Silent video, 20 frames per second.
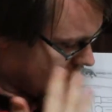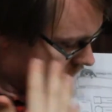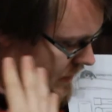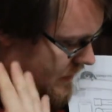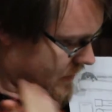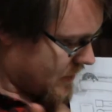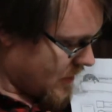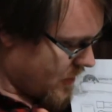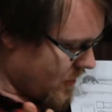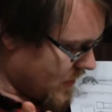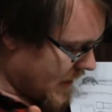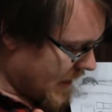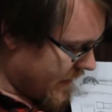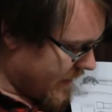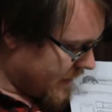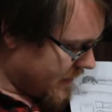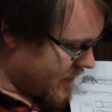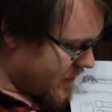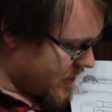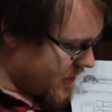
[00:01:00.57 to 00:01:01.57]
So your
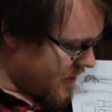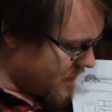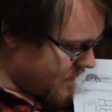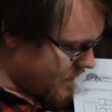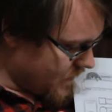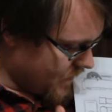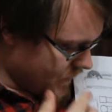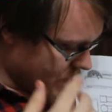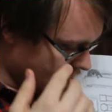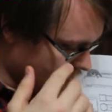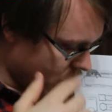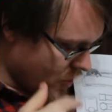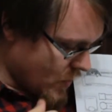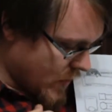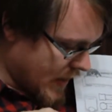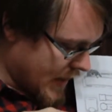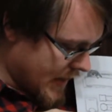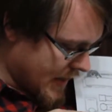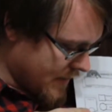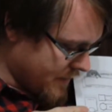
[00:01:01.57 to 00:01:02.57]
character sheet, you
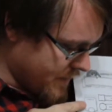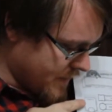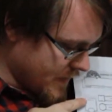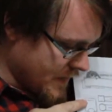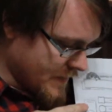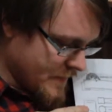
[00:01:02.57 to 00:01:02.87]
have